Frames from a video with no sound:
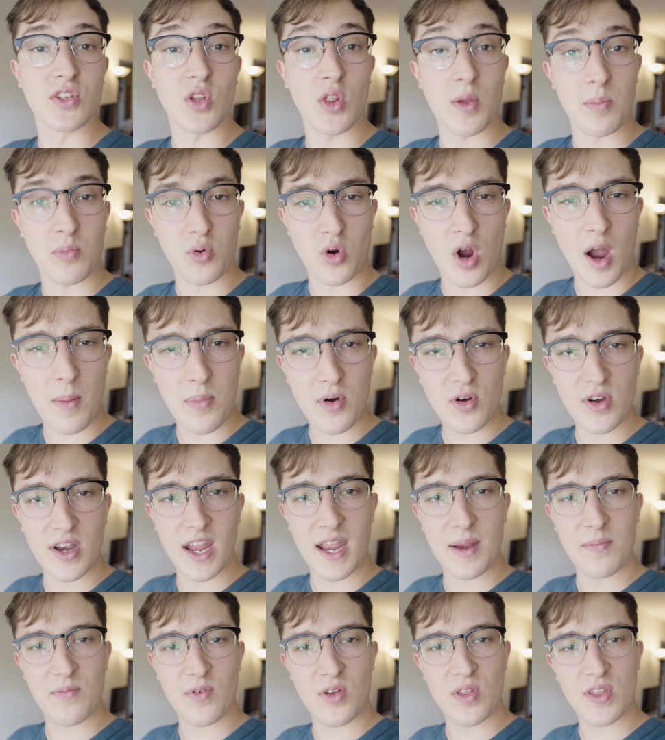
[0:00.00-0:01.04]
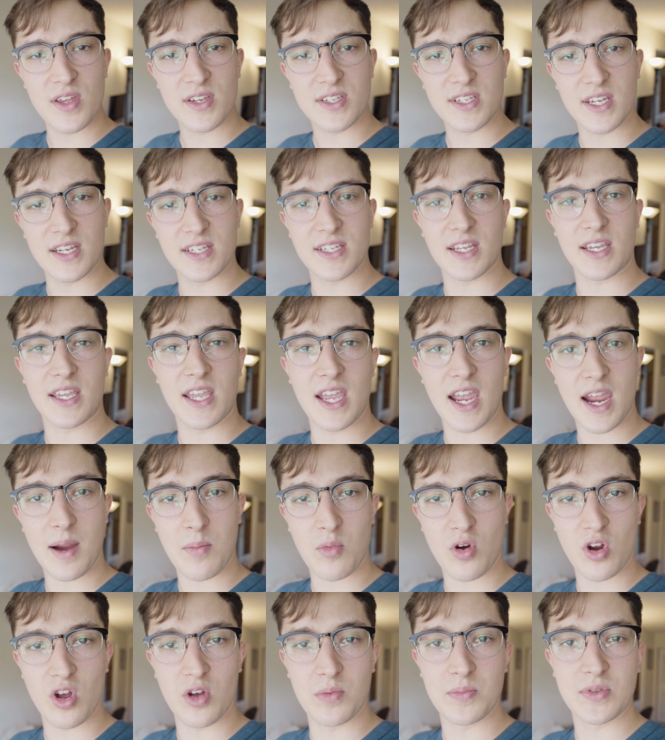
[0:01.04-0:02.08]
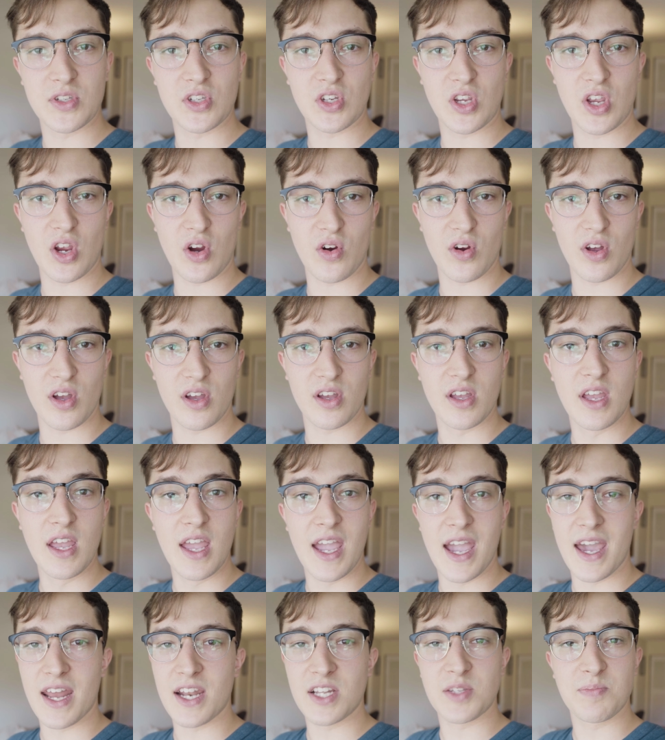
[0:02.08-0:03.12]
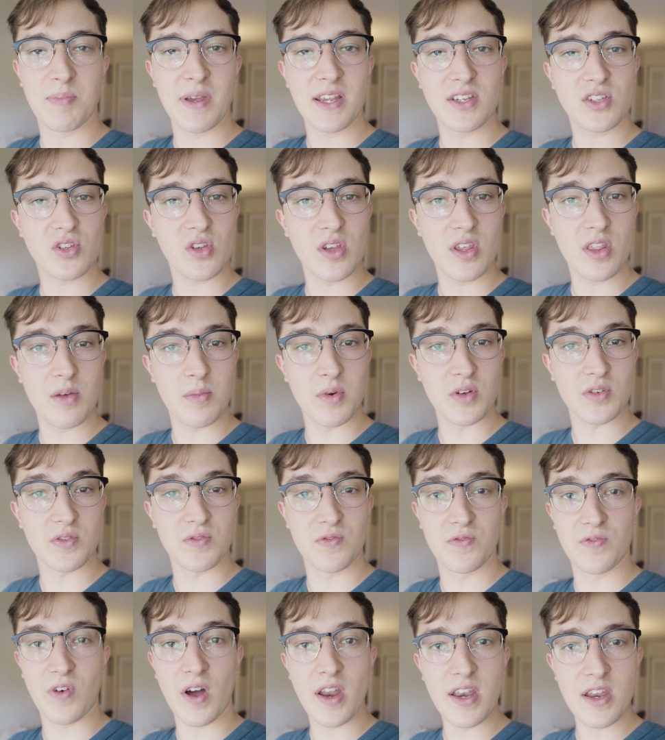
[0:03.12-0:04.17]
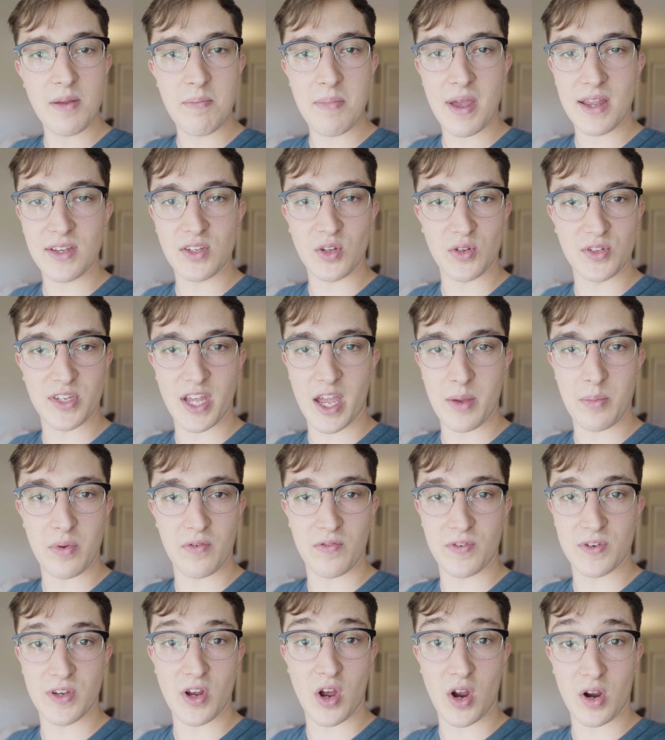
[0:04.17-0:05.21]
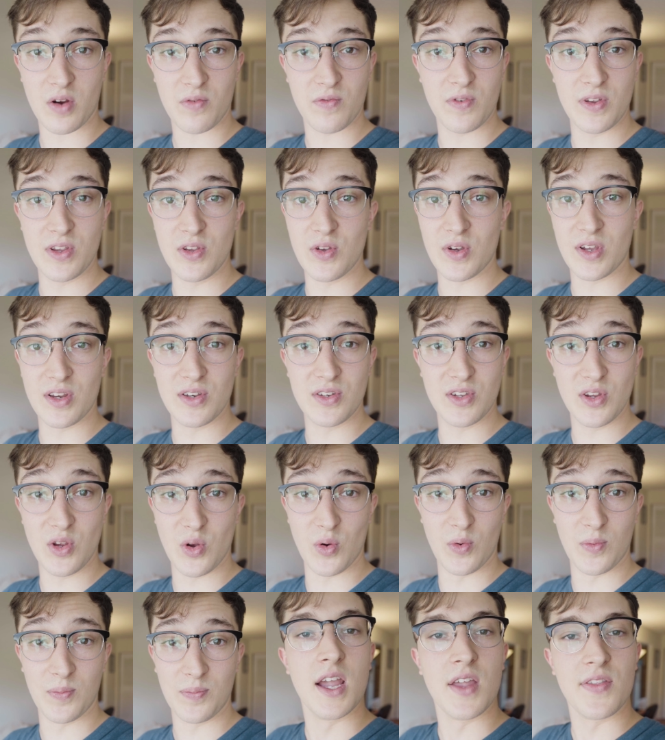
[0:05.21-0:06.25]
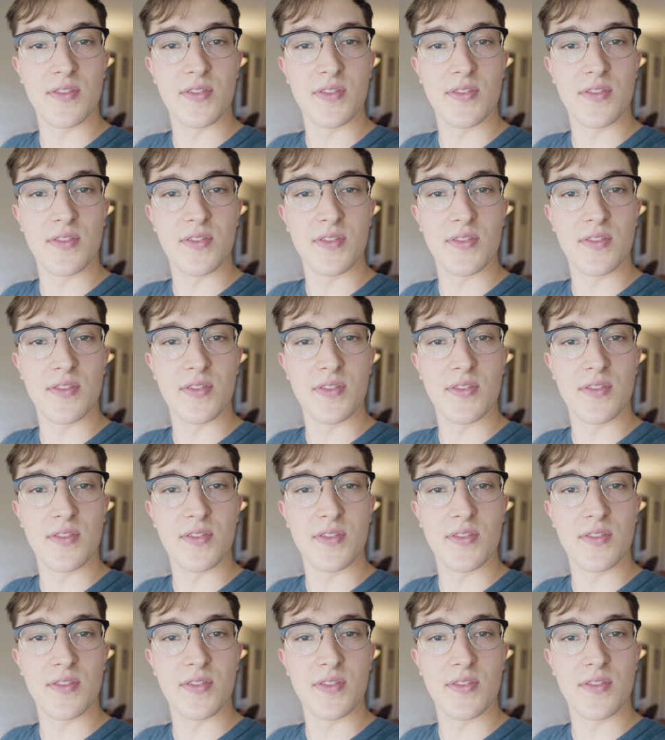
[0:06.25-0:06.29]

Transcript: So the proper name for this is a camera obscura, and it's basically the most fundamental type of photography you can do.